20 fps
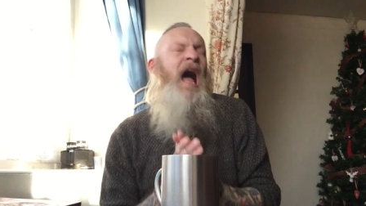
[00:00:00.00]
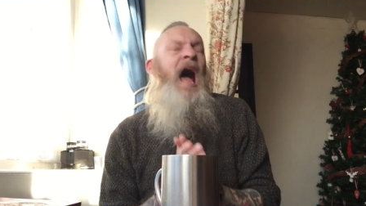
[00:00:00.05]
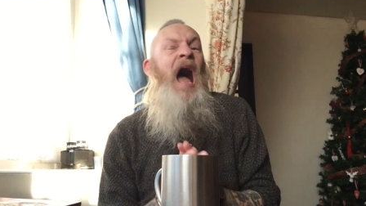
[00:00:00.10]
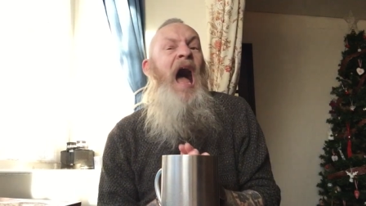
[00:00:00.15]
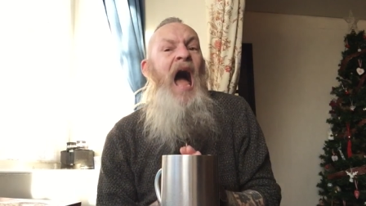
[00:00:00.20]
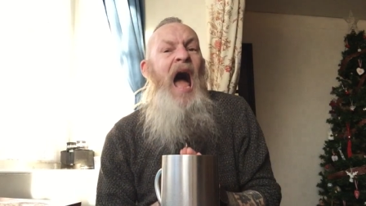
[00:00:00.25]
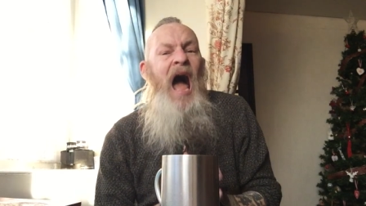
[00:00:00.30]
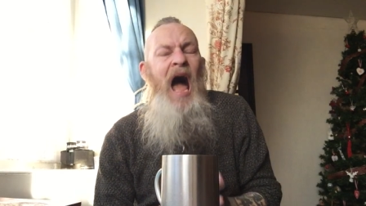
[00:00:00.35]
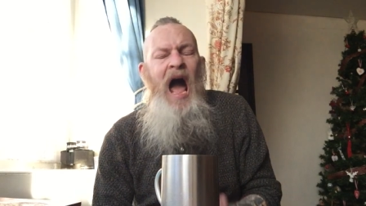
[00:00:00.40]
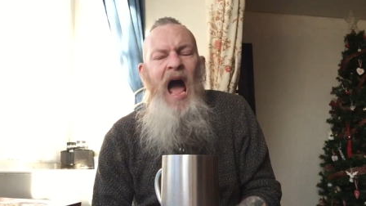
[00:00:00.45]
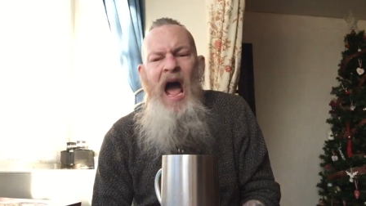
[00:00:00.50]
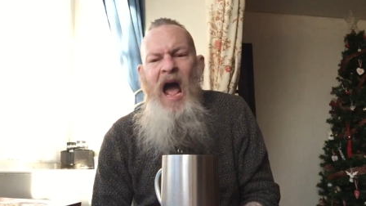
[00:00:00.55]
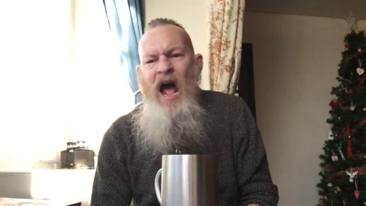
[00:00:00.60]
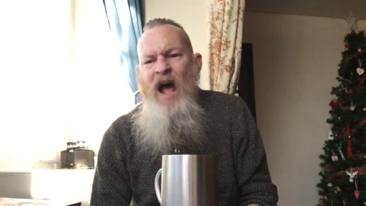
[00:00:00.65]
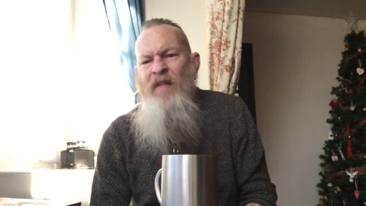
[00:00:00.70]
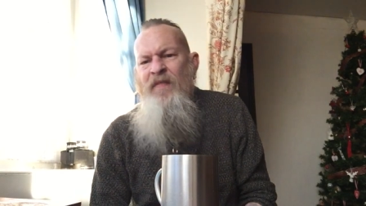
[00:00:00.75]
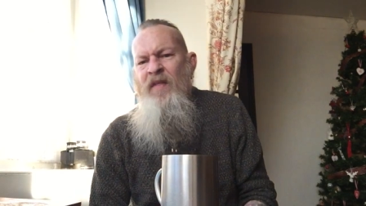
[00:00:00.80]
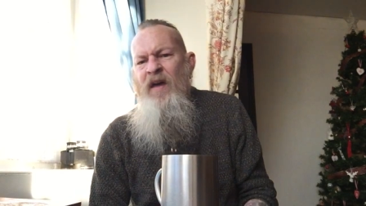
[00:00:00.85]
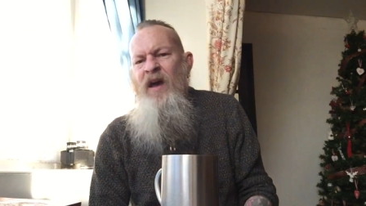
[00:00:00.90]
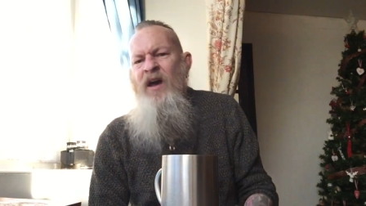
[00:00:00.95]

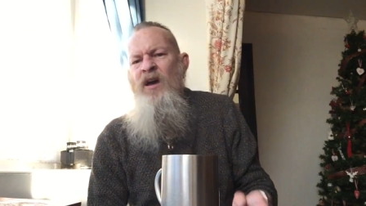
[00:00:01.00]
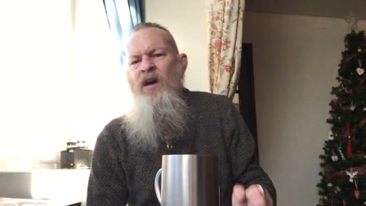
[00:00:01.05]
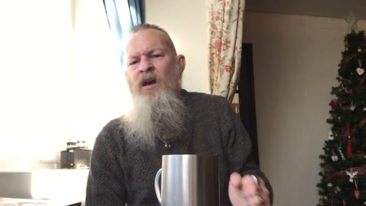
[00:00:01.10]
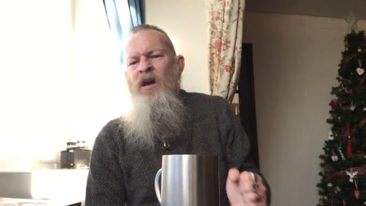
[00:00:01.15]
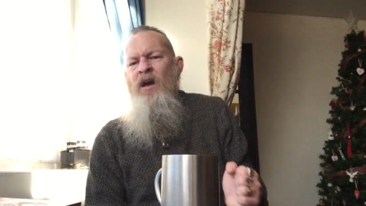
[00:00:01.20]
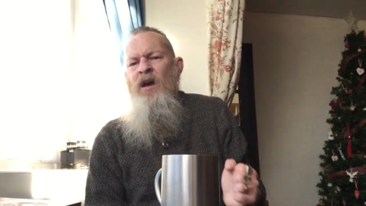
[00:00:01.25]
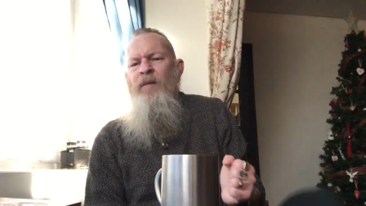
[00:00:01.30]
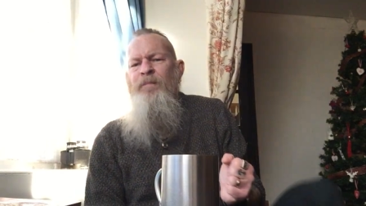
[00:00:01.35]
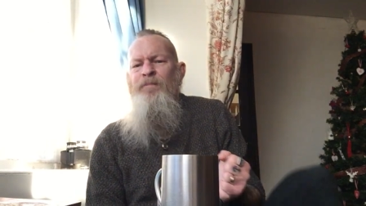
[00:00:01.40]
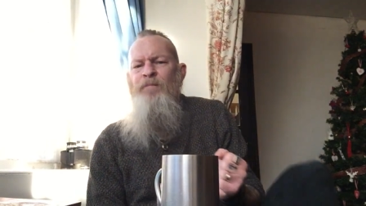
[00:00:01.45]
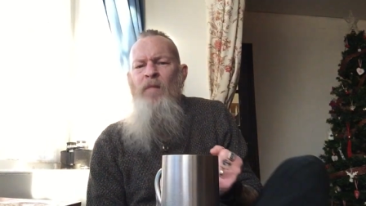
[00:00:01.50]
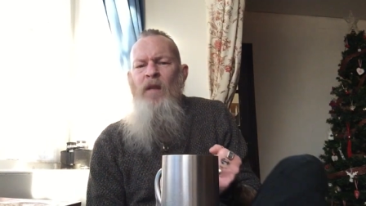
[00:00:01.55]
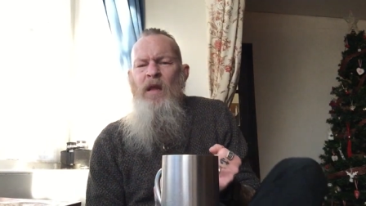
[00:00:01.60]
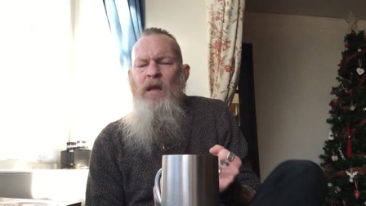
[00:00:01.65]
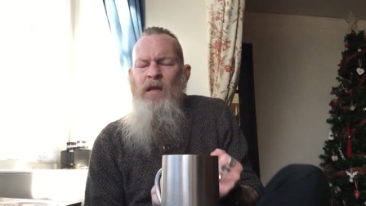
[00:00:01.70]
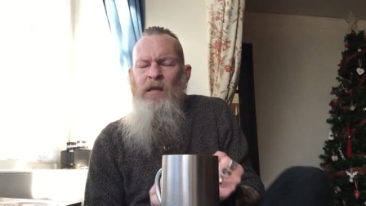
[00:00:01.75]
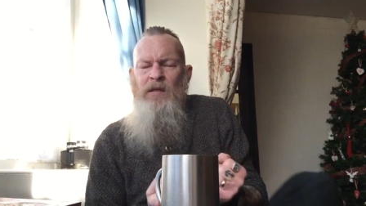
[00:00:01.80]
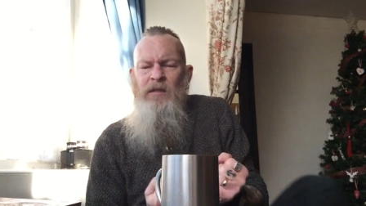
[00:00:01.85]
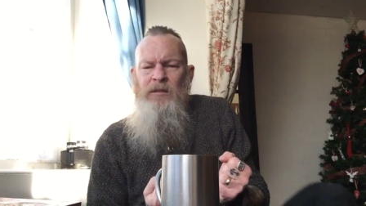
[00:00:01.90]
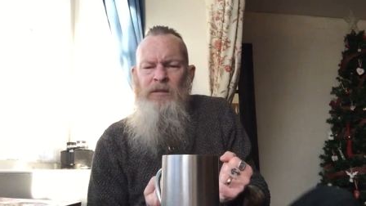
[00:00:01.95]
Ah, that hurt.
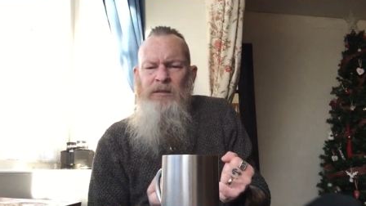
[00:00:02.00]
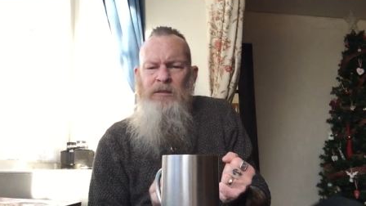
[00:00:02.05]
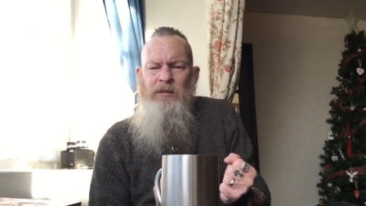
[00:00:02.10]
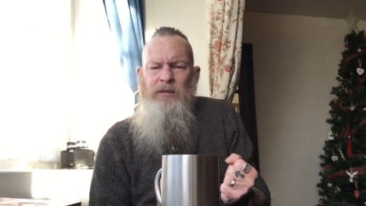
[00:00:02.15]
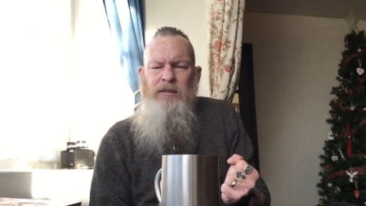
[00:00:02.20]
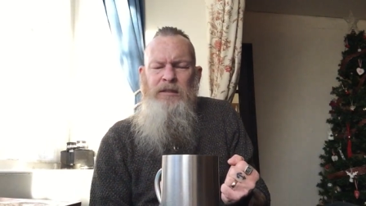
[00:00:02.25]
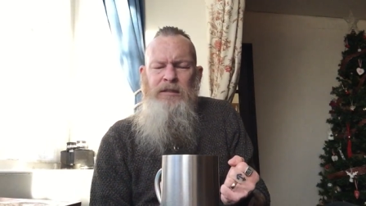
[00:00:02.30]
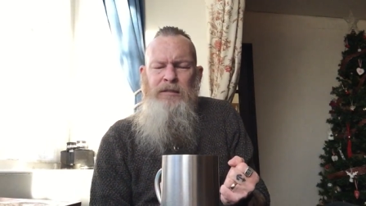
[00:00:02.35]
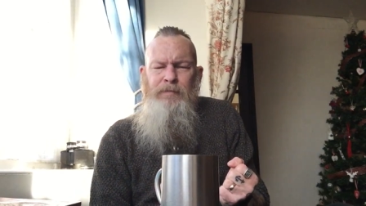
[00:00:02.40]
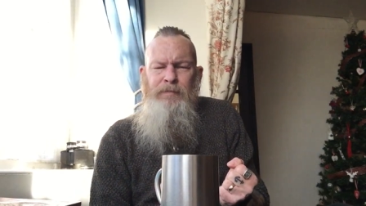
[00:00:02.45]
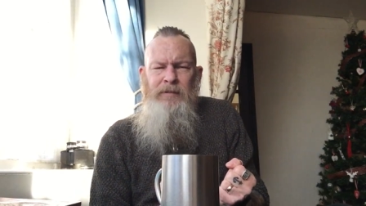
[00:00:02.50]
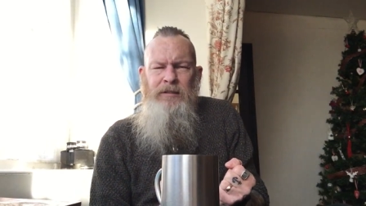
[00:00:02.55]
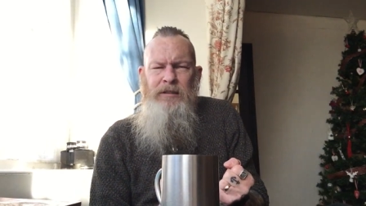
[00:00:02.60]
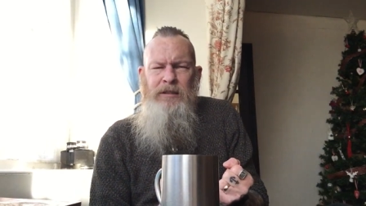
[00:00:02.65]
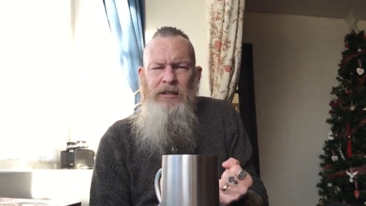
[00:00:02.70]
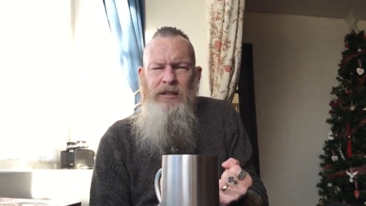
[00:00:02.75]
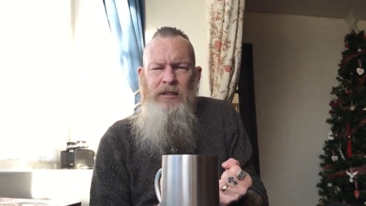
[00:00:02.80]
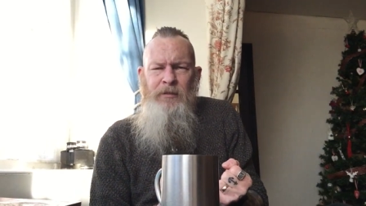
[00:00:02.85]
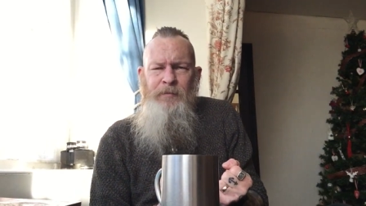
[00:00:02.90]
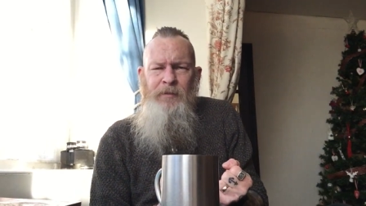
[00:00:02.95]

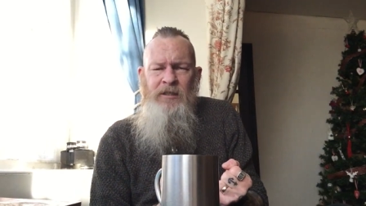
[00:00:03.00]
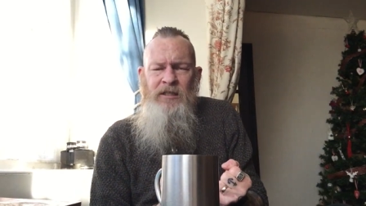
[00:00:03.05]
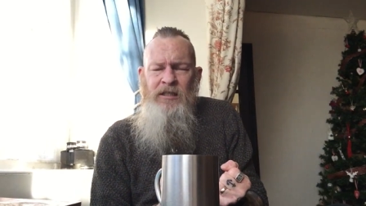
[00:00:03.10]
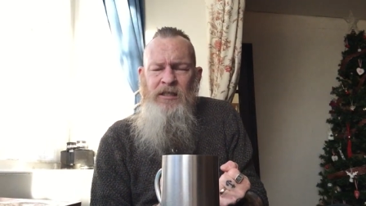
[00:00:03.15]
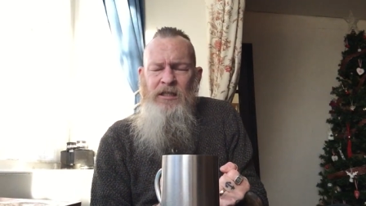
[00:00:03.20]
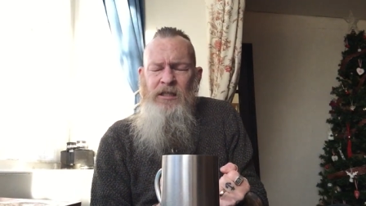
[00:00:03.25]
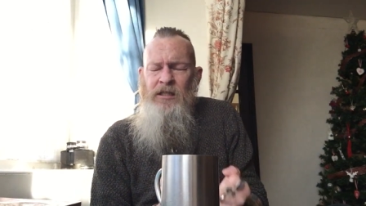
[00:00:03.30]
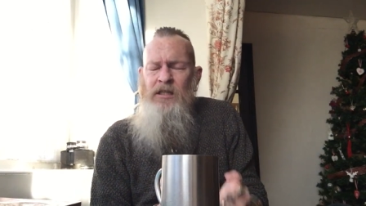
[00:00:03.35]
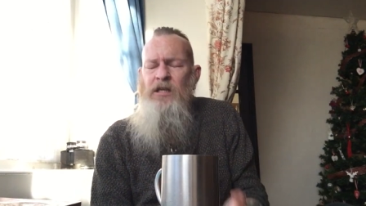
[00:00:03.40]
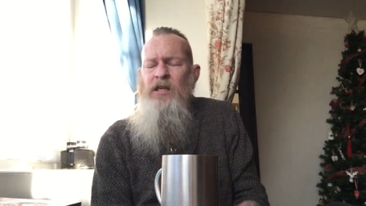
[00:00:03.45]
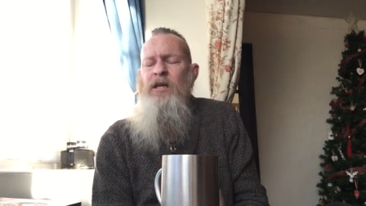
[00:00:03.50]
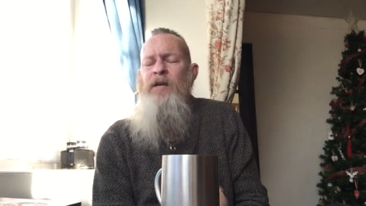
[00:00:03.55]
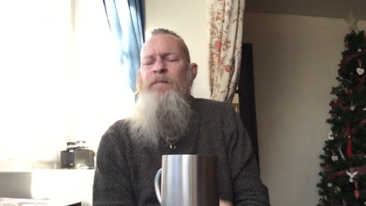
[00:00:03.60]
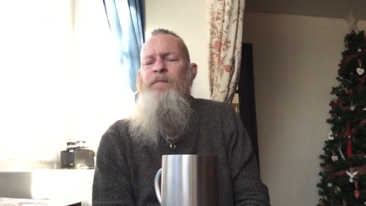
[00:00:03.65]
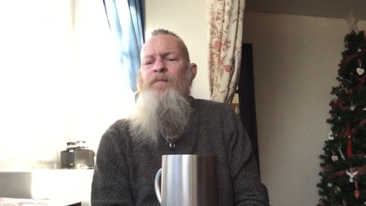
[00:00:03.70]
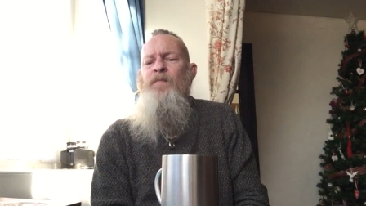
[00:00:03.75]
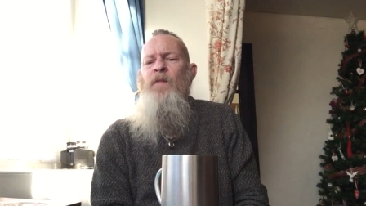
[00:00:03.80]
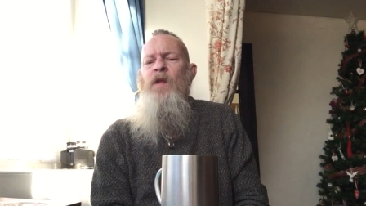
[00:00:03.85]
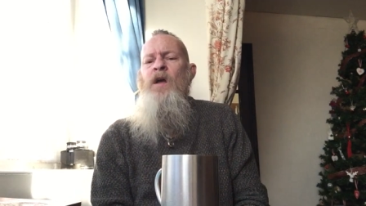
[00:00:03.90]
Berserker.